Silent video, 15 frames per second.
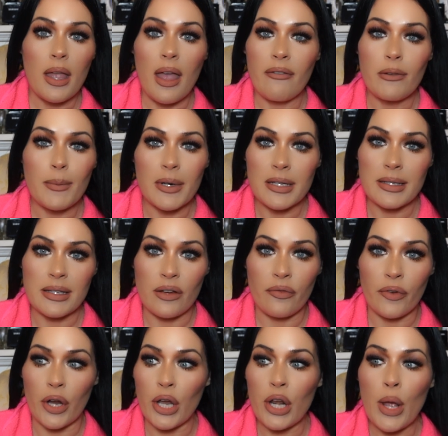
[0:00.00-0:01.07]
Everybody's
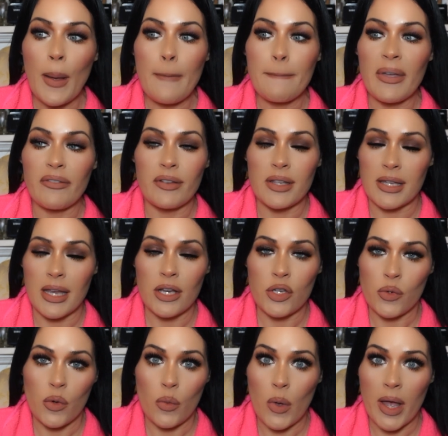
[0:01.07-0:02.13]
different. If it
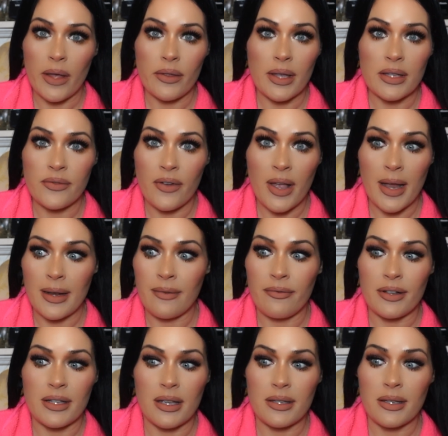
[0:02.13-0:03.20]
takes you a while, that's fine. If
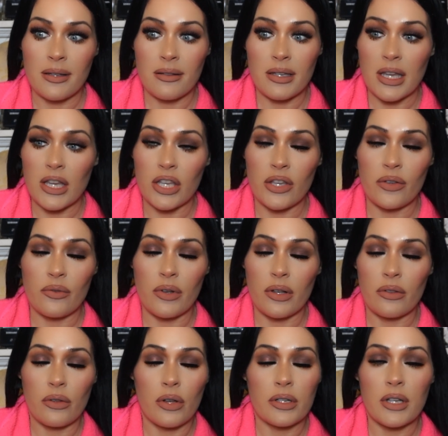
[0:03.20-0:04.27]
it doesn't take you
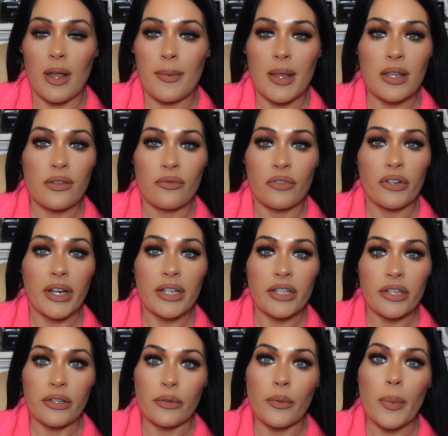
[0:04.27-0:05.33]
a long time, that's great
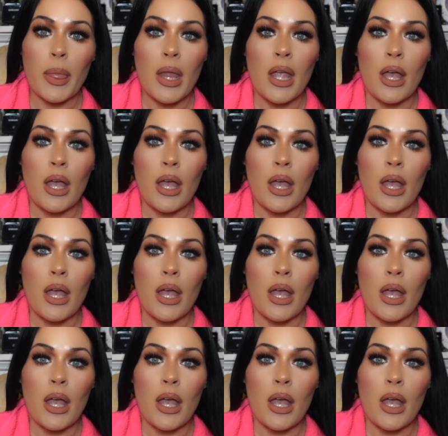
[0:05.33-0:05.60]
too.